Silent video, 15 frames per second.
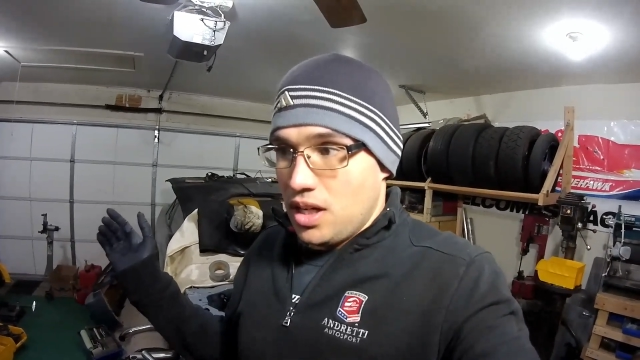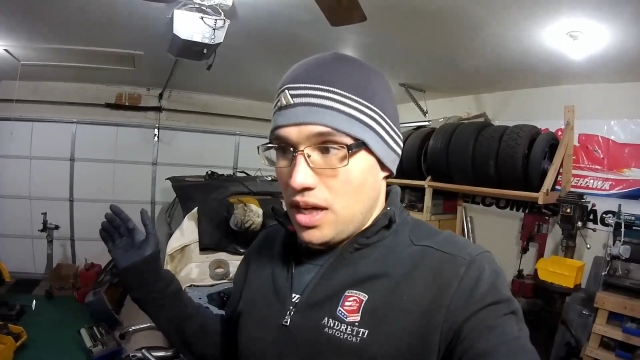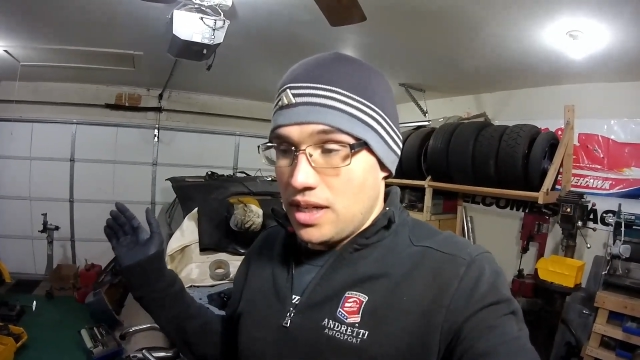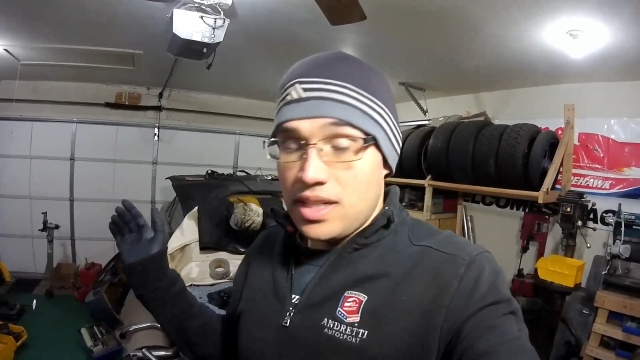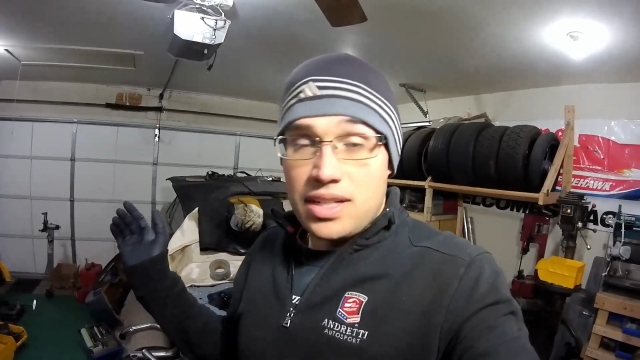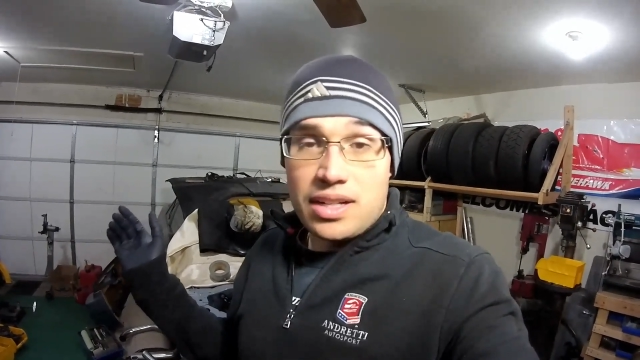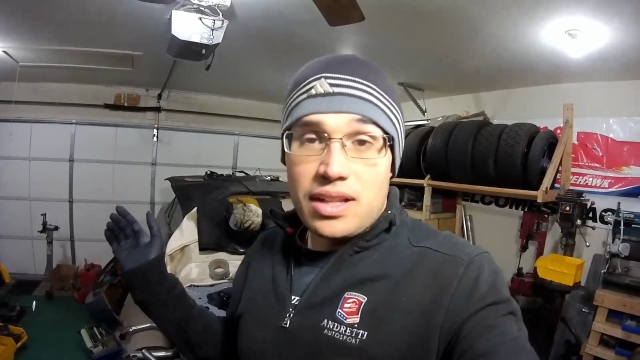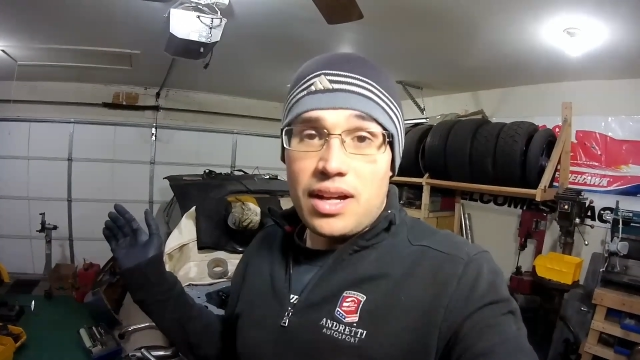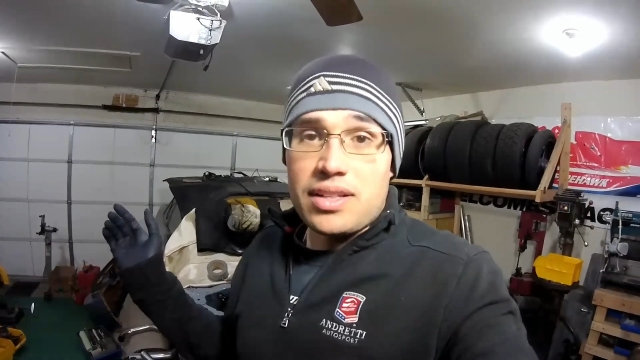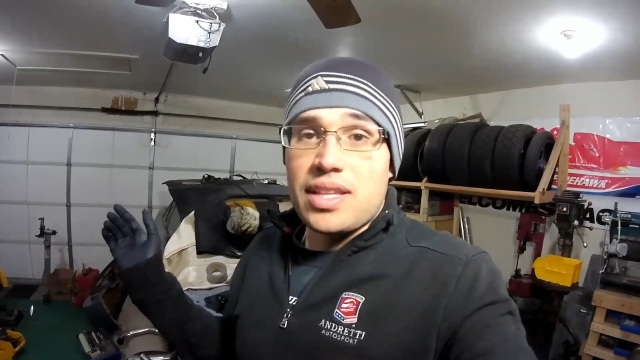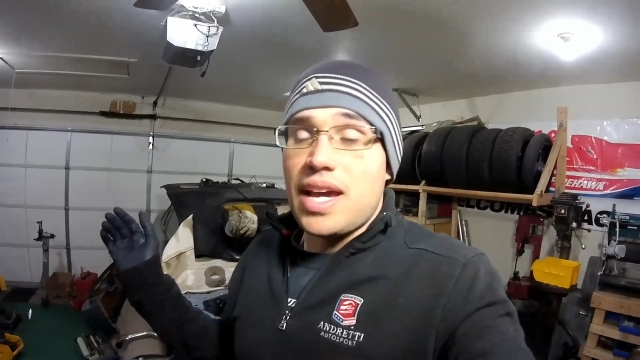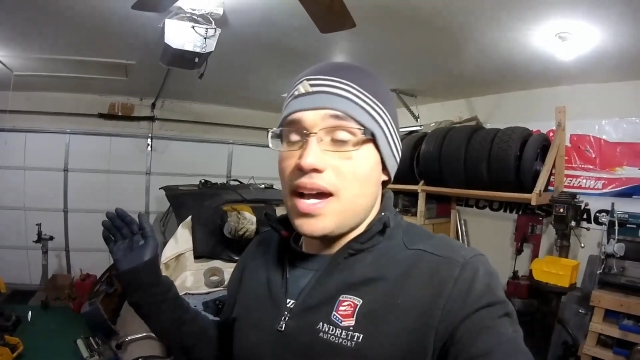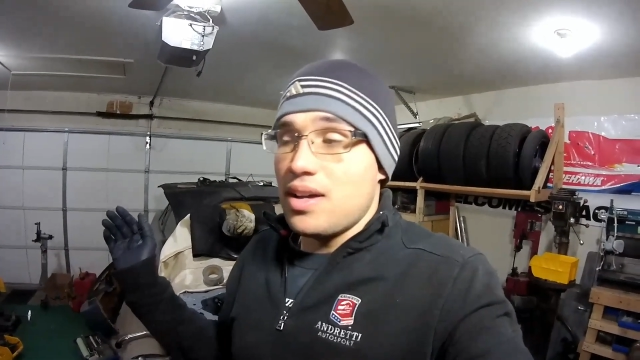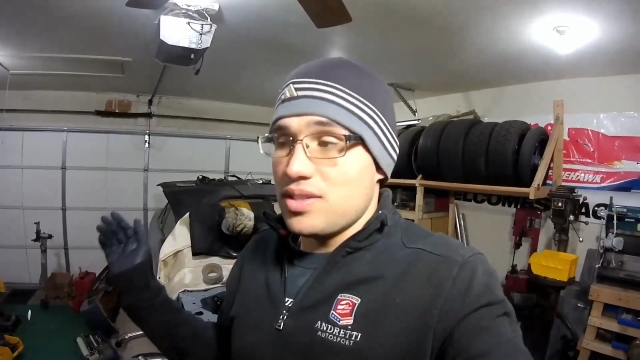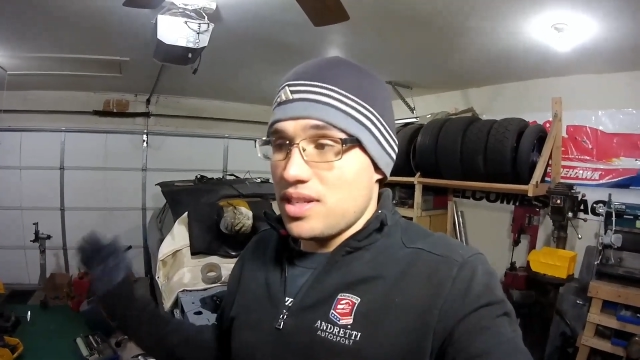I need to clock
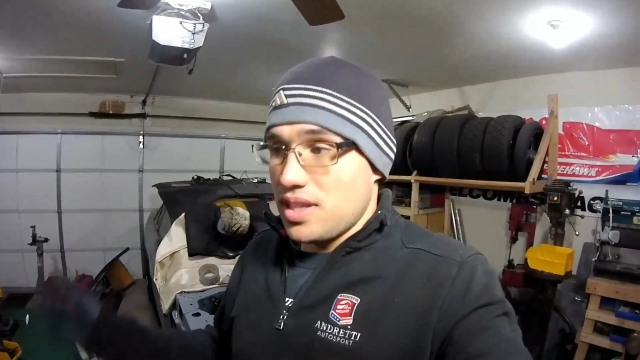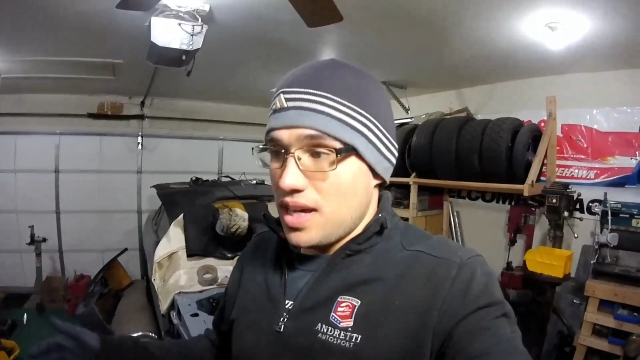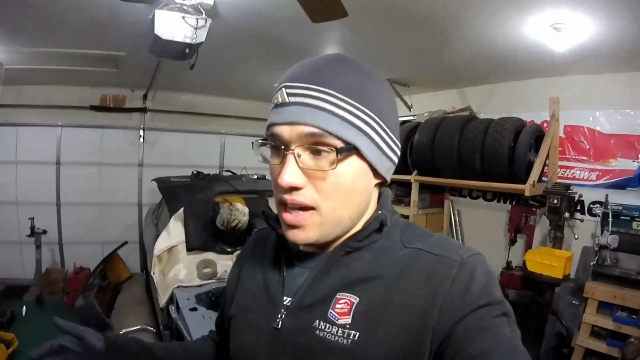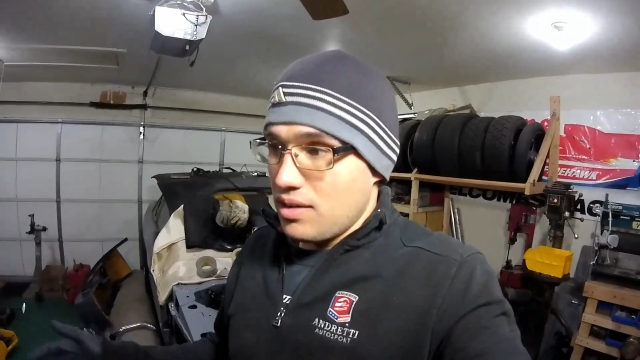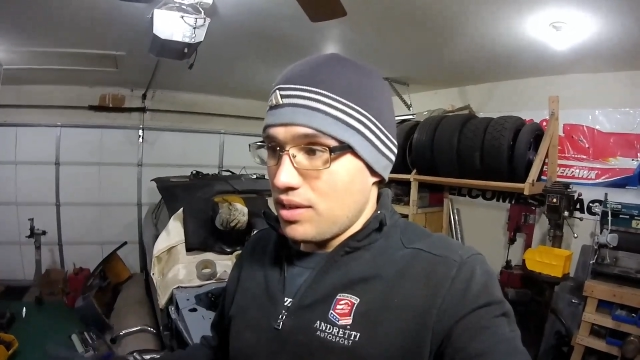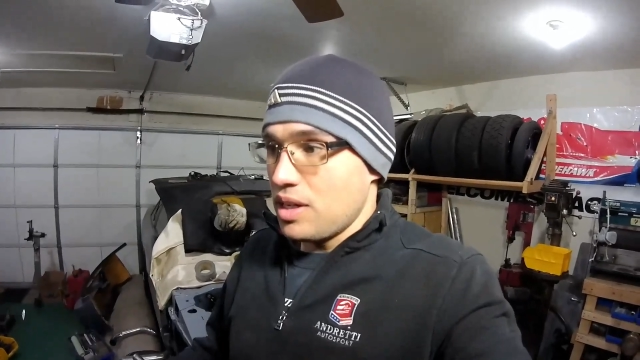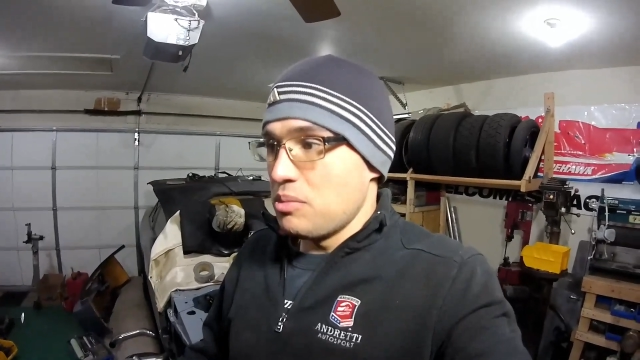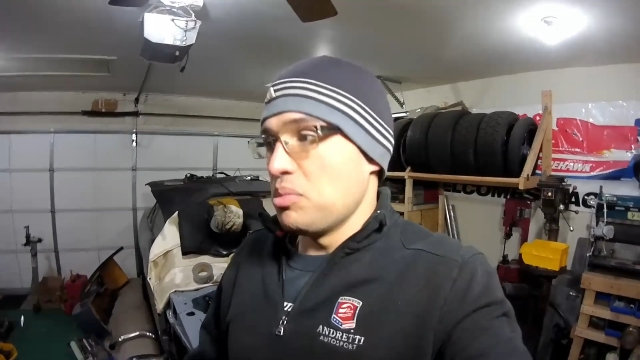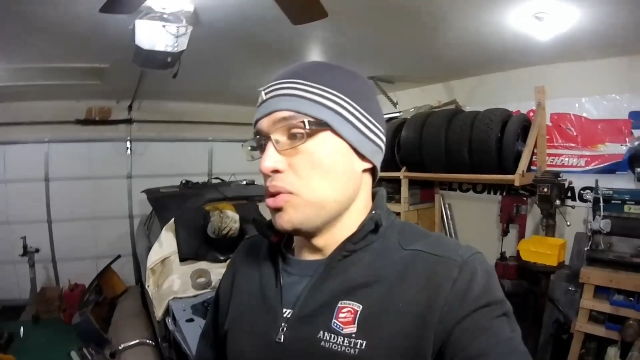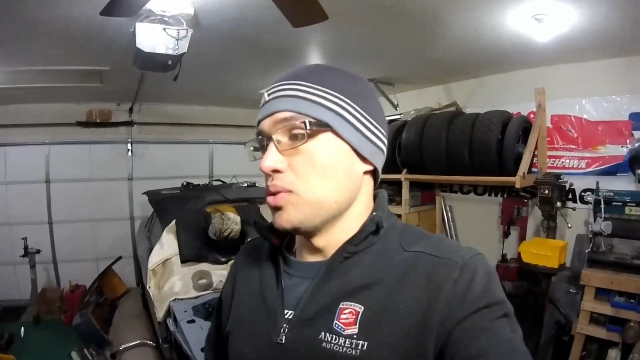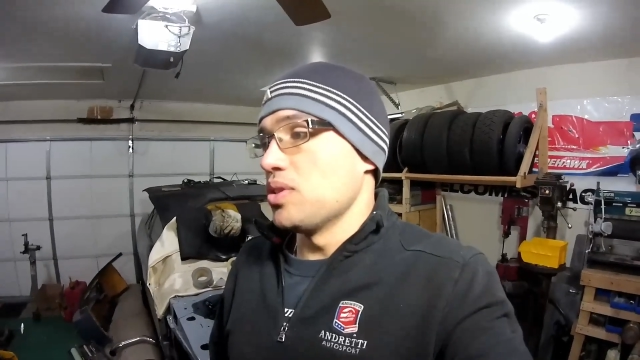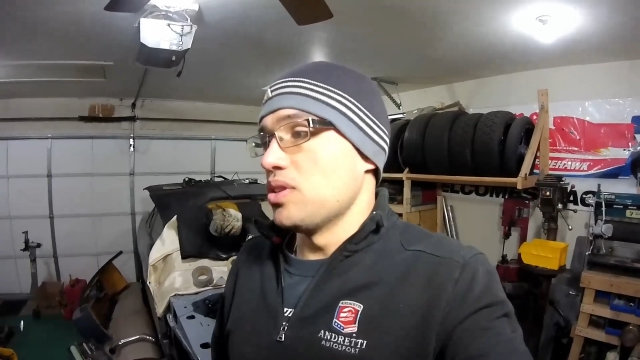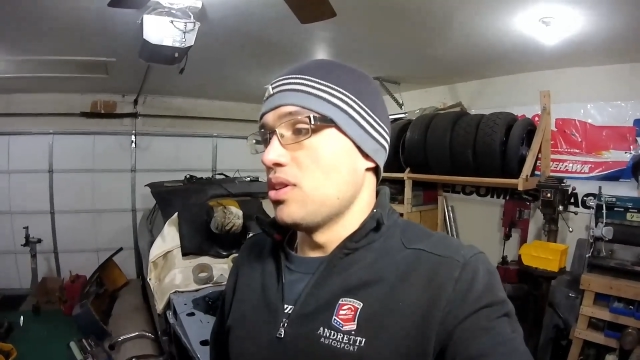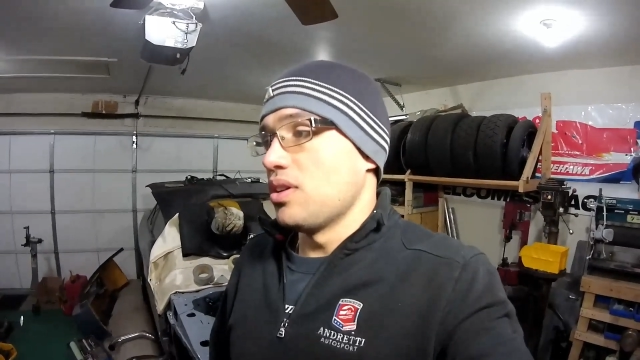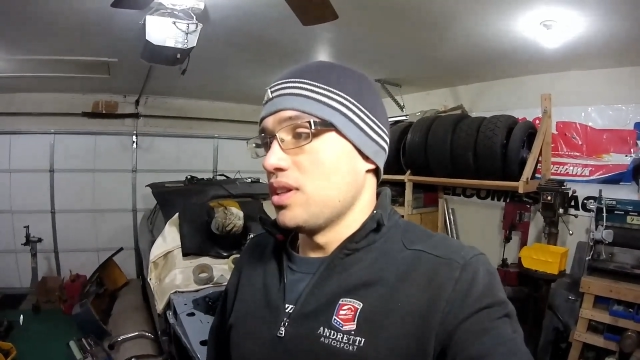the housing, that'll get
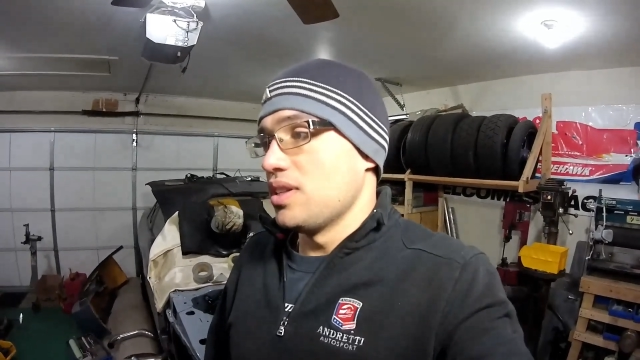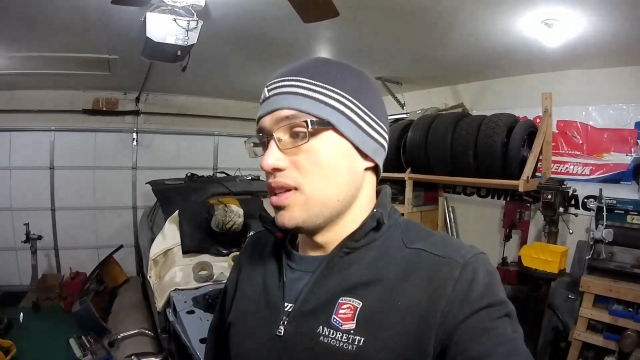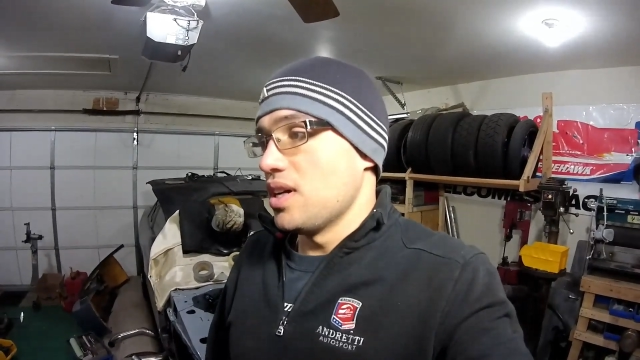bolted on